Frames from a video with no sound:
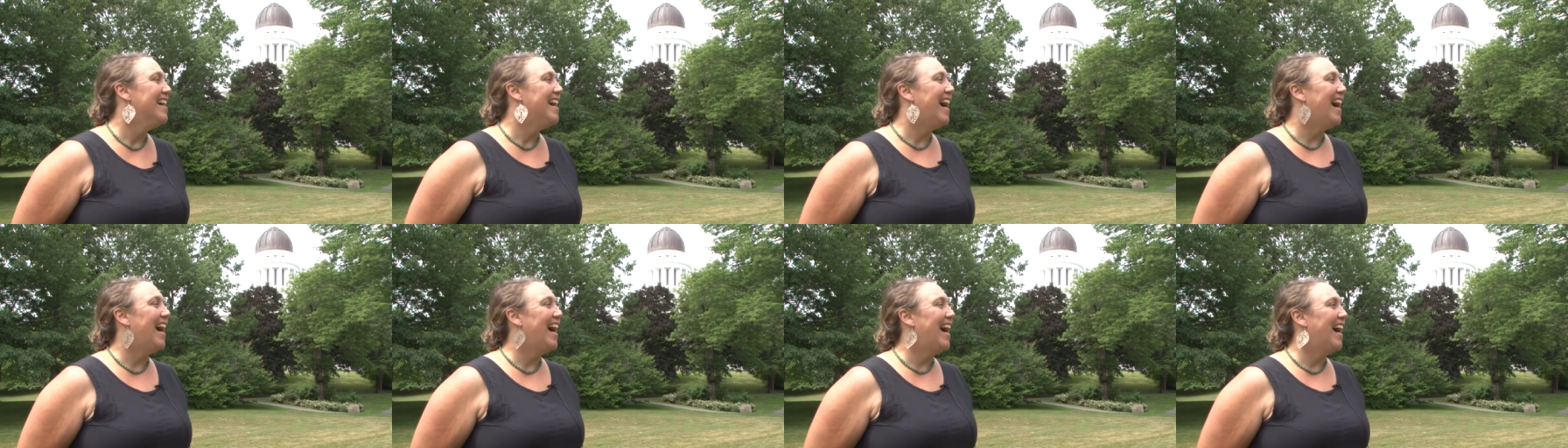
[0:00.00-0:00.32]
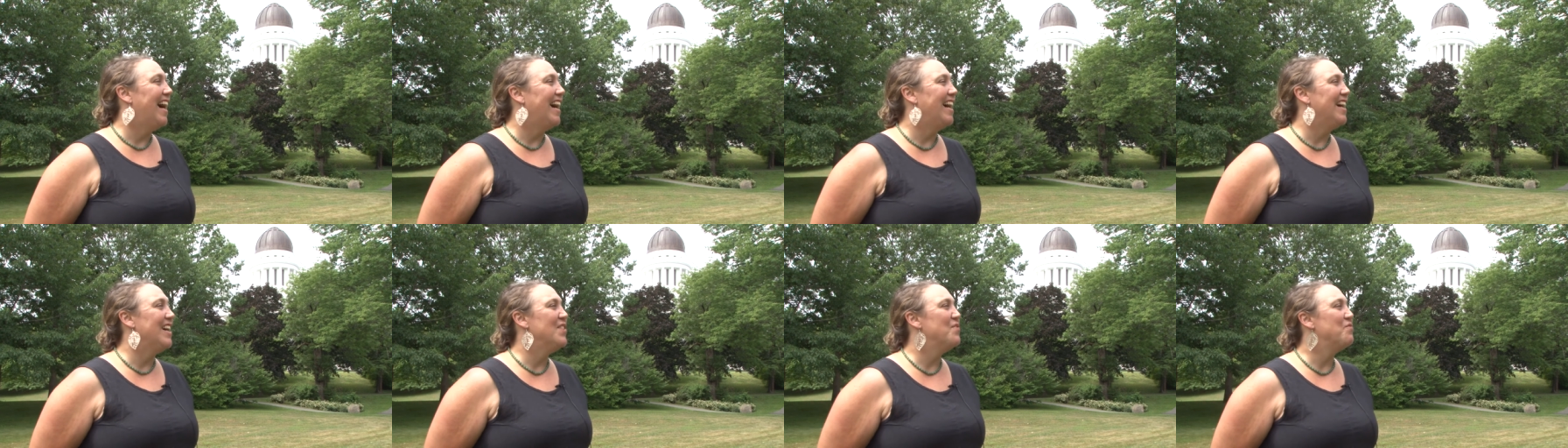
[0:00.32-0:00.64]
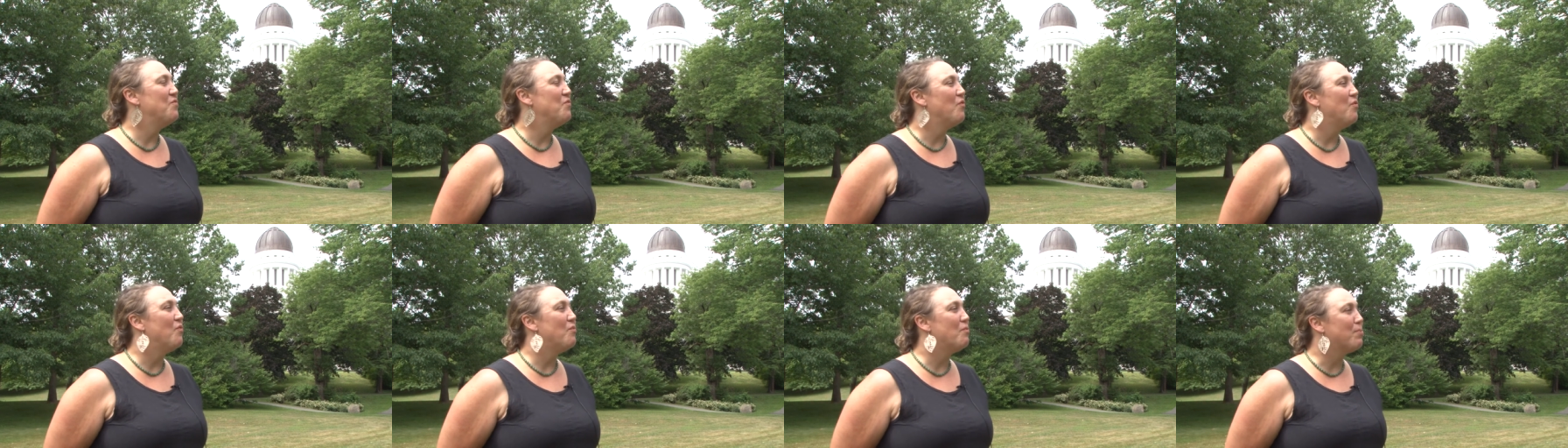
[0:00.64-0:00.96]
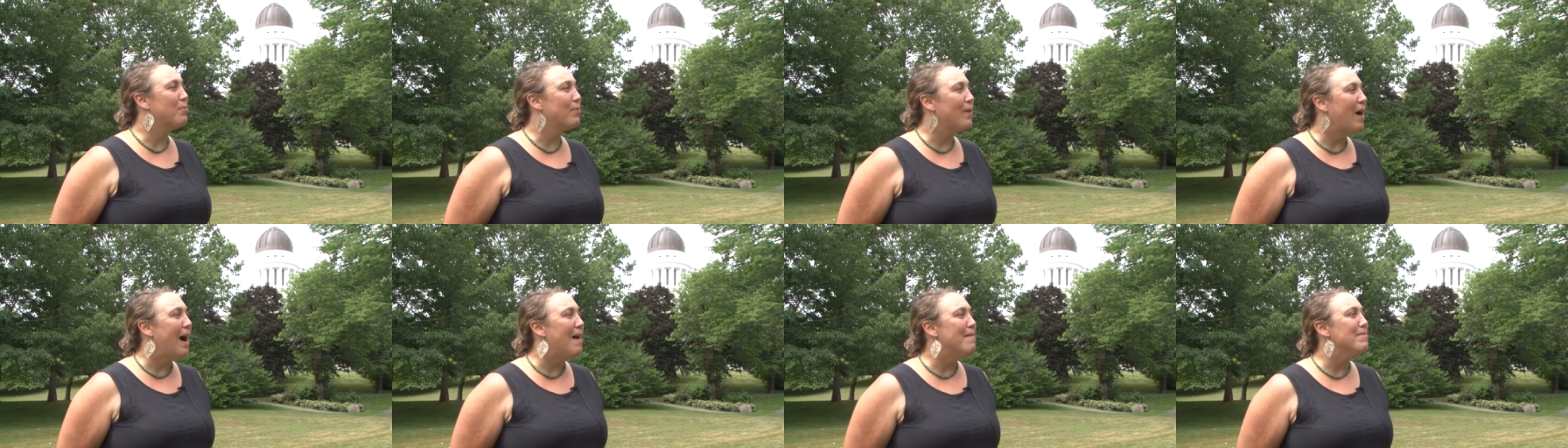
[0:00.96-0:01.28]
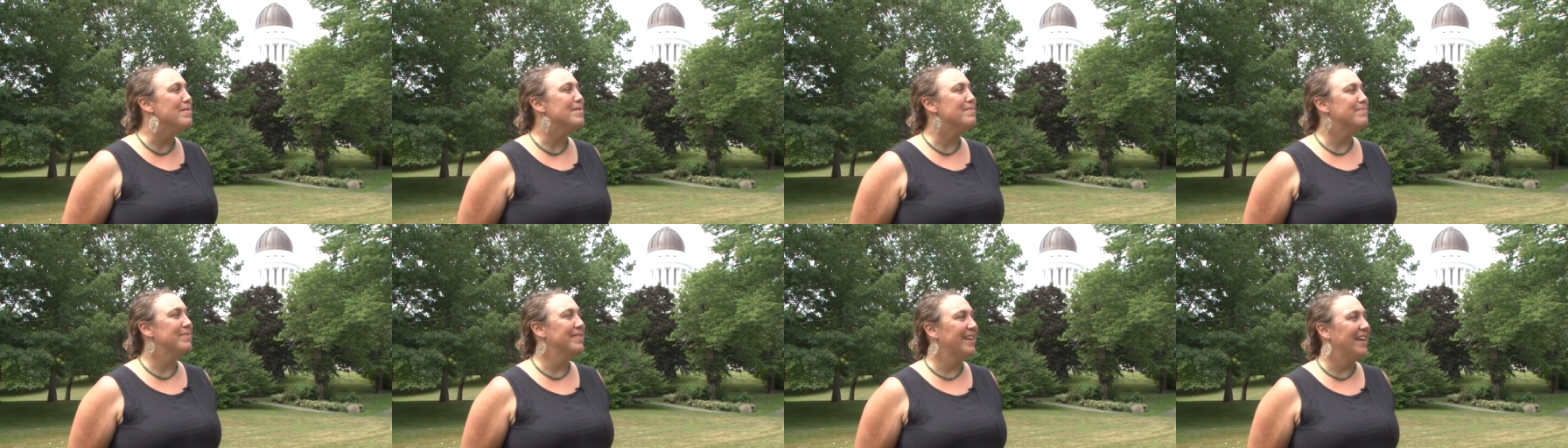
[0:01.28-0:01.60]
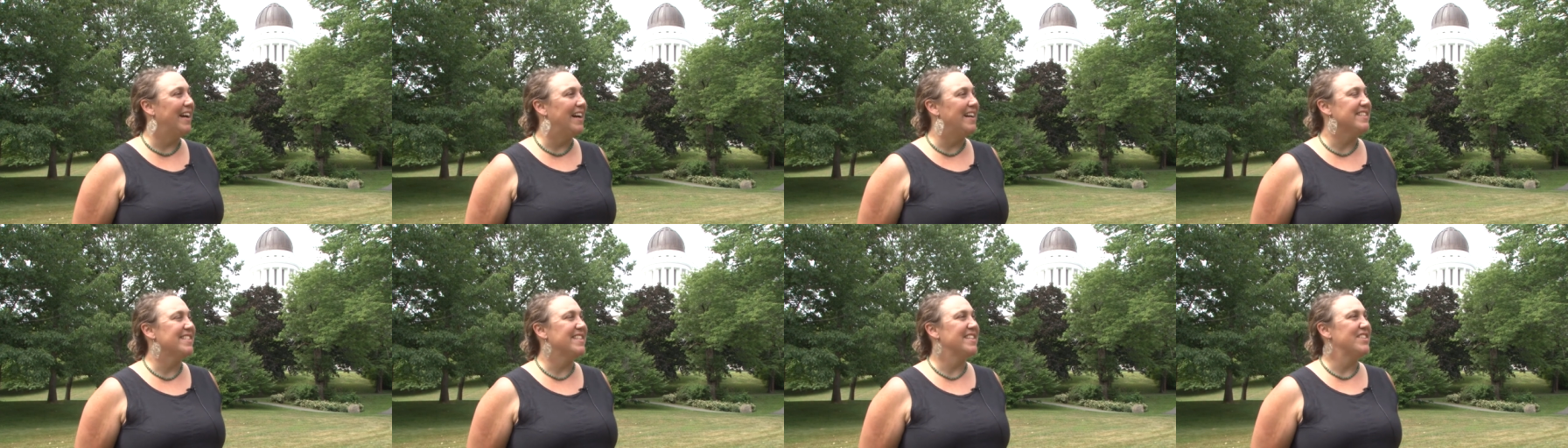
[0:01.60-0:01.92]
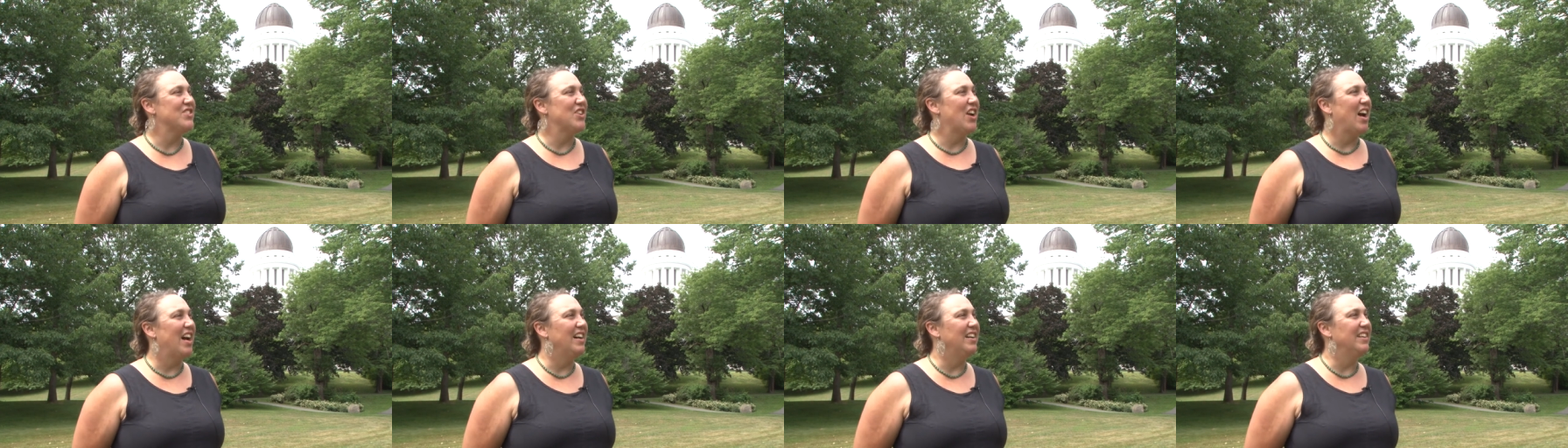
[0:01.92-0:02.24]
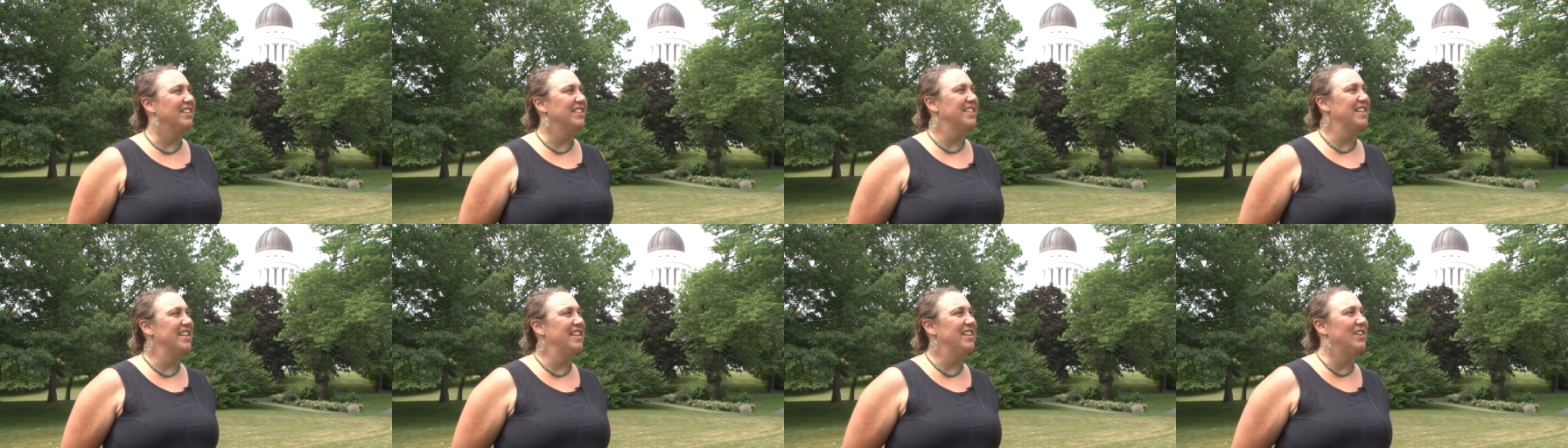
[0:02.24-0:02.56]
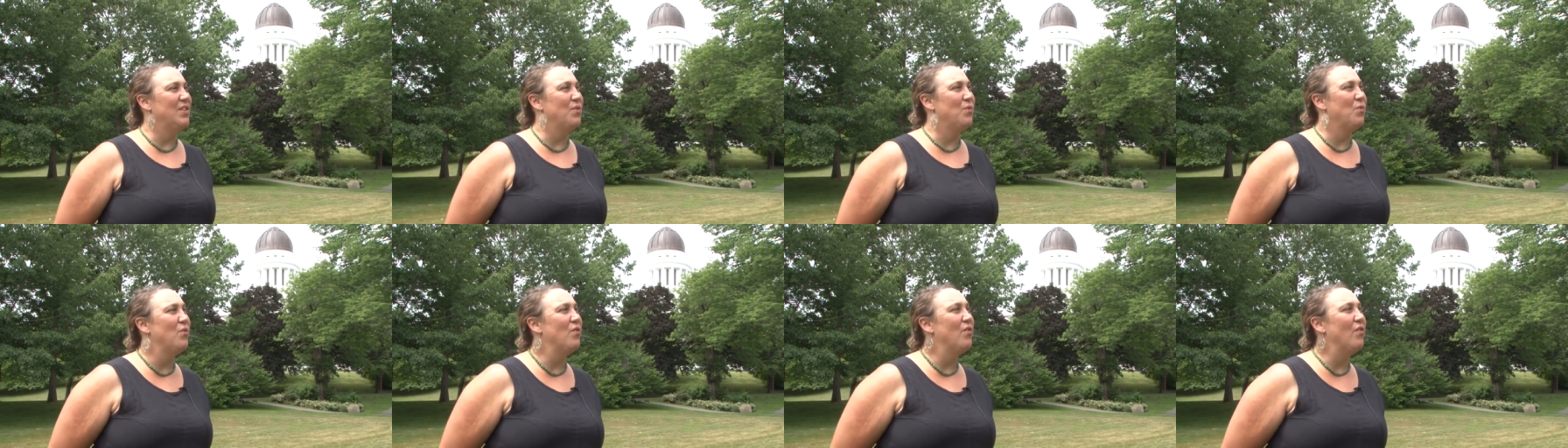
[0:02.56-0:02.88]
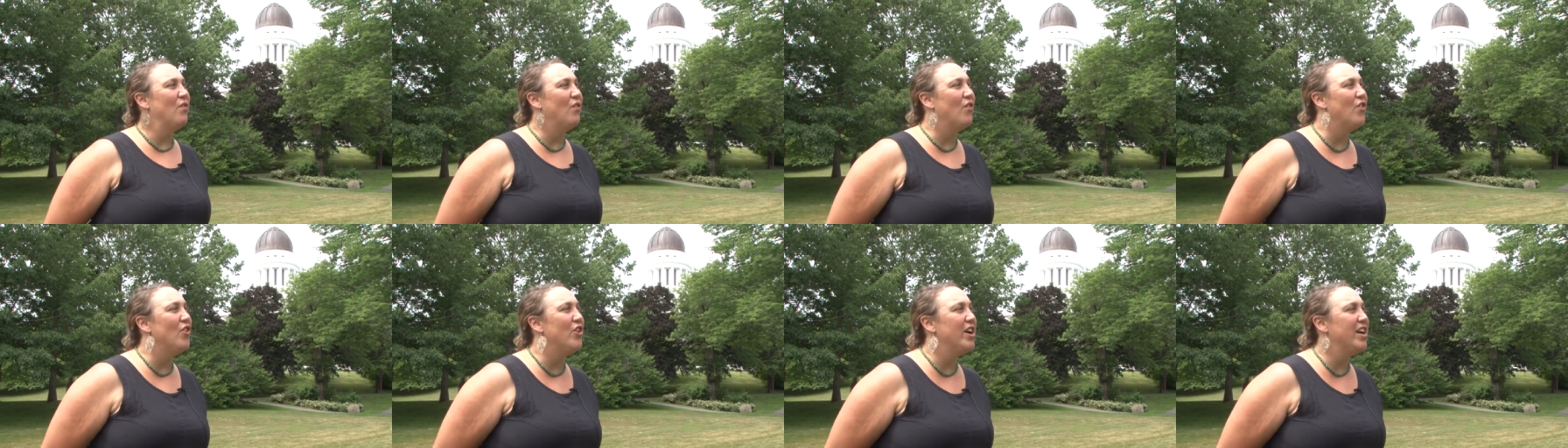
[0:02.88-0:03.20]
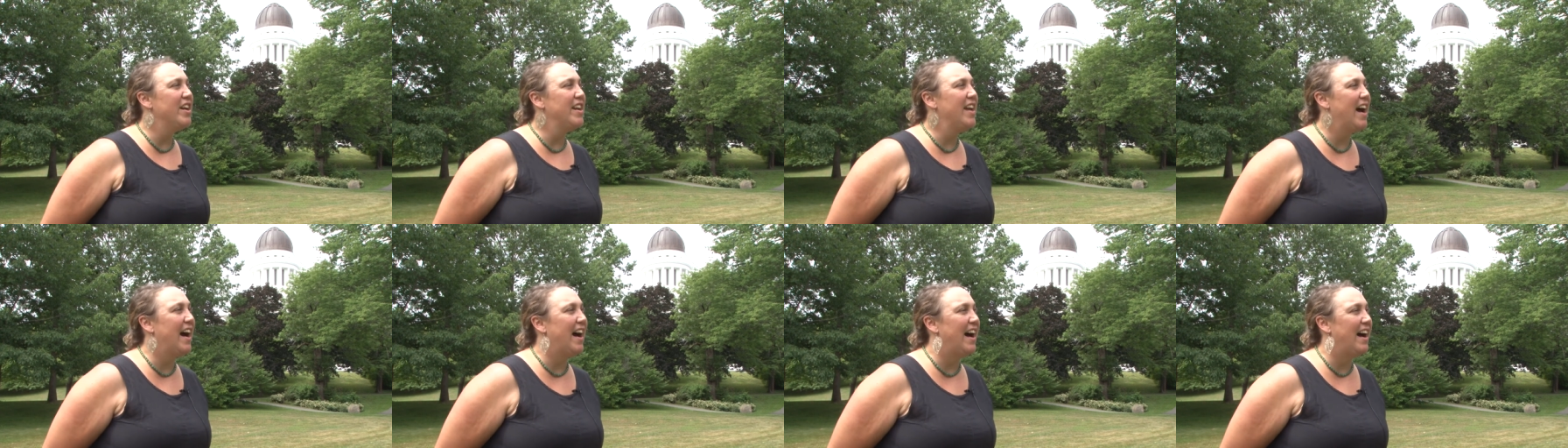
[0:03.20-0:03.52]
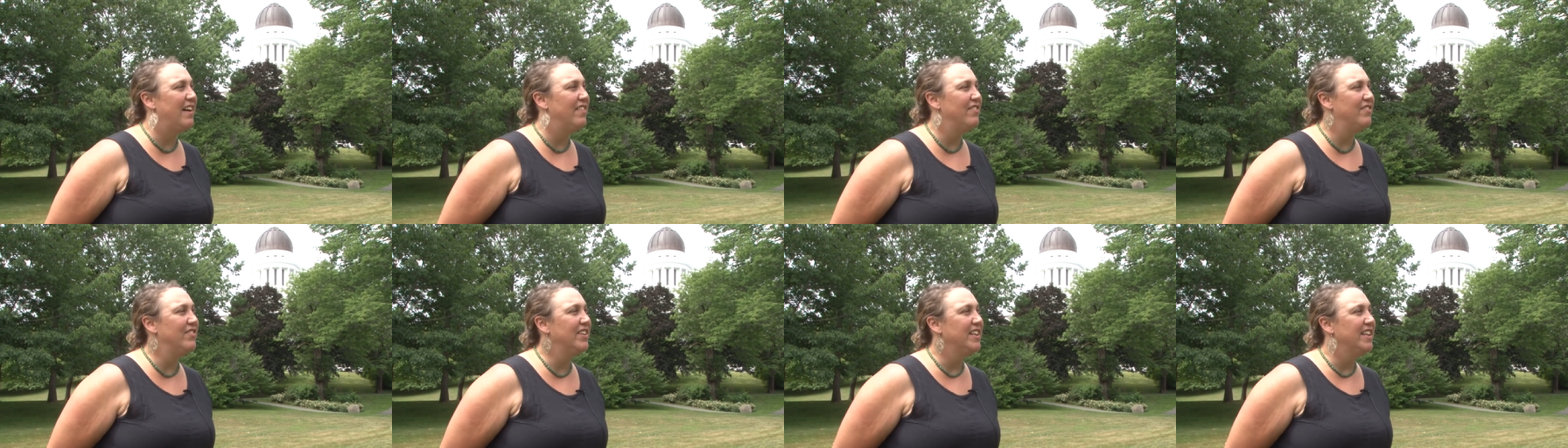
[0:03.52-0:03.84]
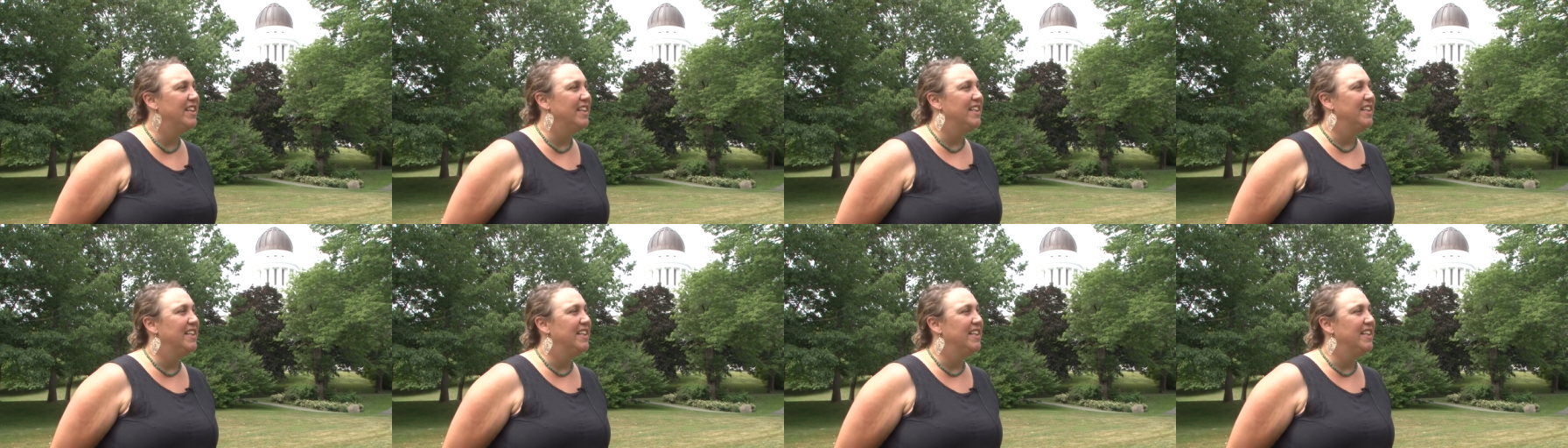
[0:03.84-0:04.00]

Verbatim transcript: uh, probably as a child, you know, would have